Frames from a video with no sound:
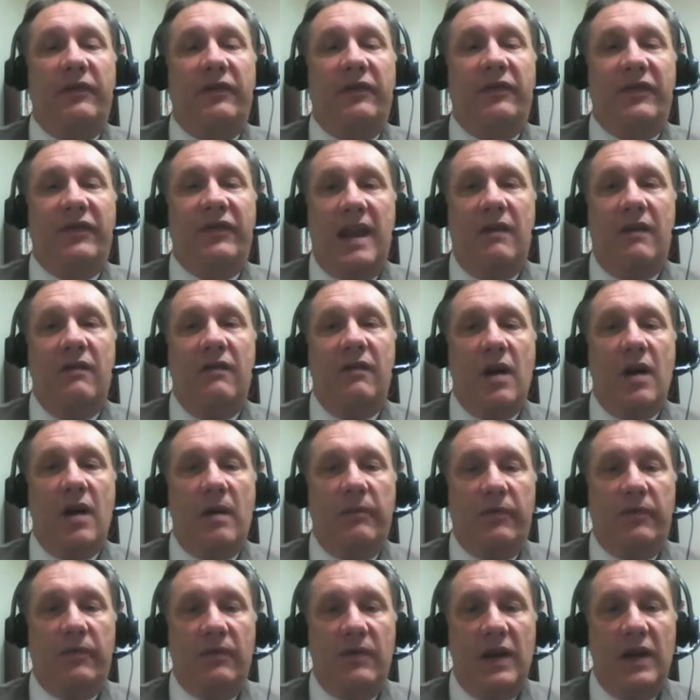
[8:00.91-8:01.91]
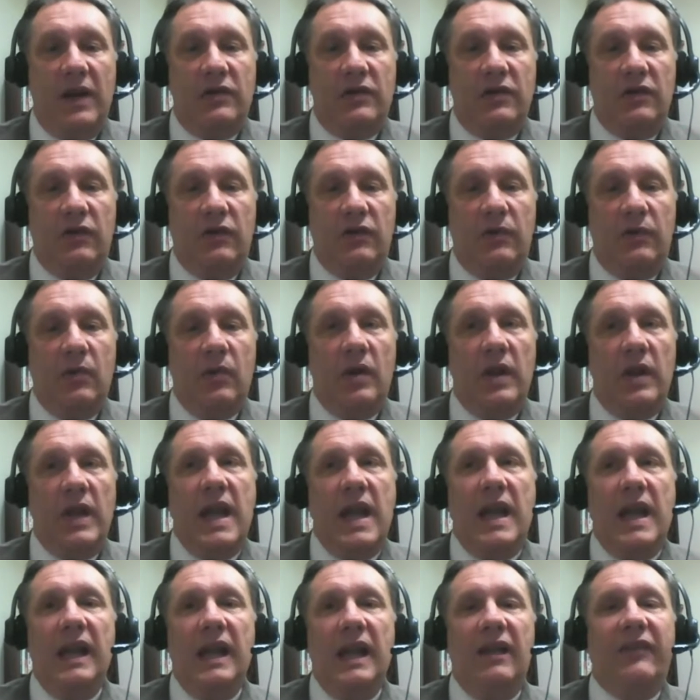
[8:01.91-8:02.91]
standard observation tool
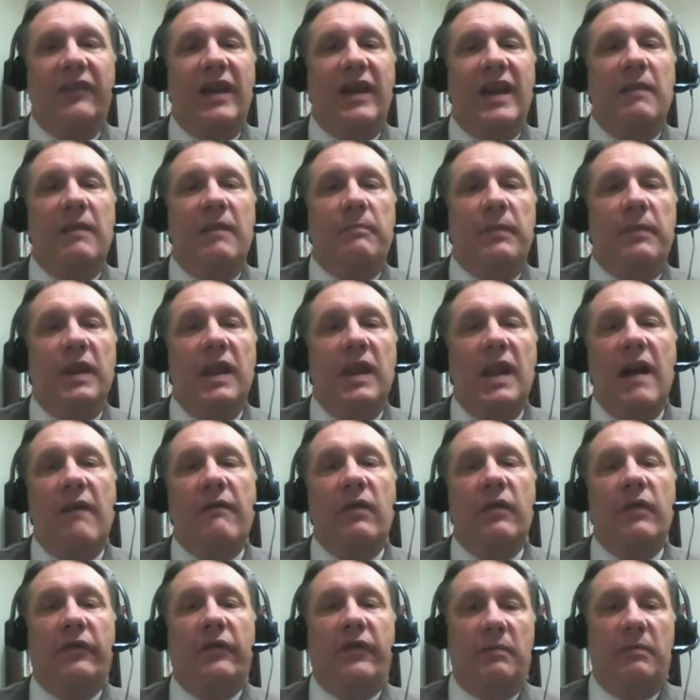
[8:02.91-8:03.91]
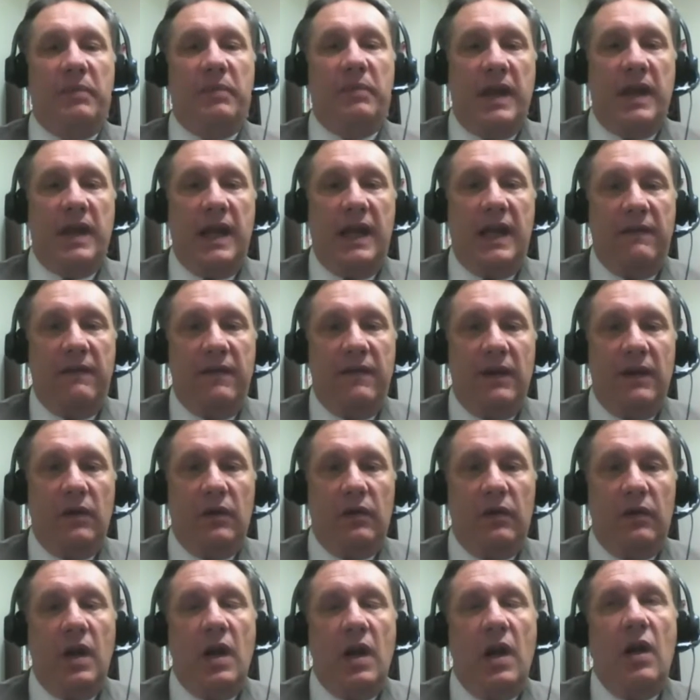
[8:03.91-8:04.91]
is it levels the playing field.